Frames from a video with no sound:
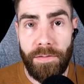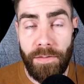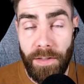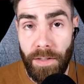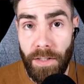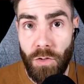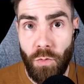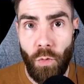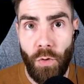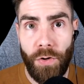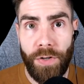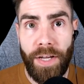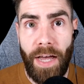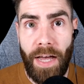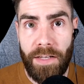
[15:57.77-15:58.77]
this
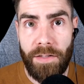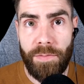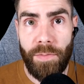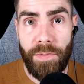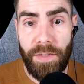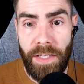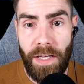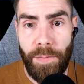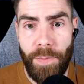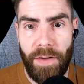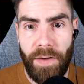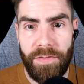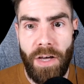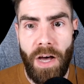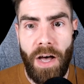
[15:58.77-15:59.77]
work as the
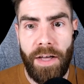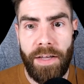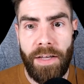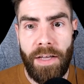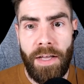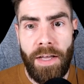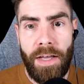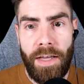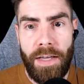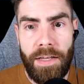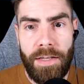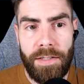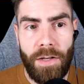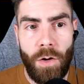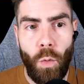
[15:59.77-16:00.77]
EMF guy
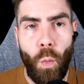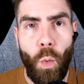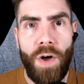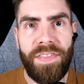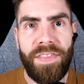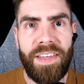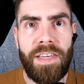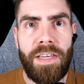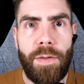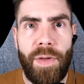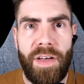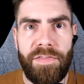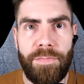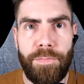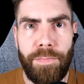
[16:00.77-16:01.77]
is what
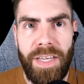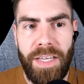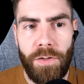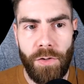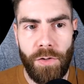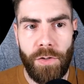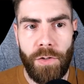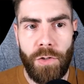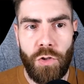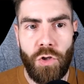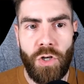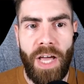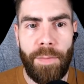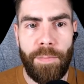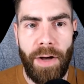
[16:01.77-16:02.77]
EMF meter should
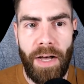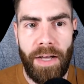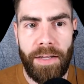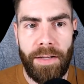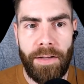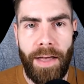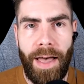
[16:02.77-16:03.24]
I buy?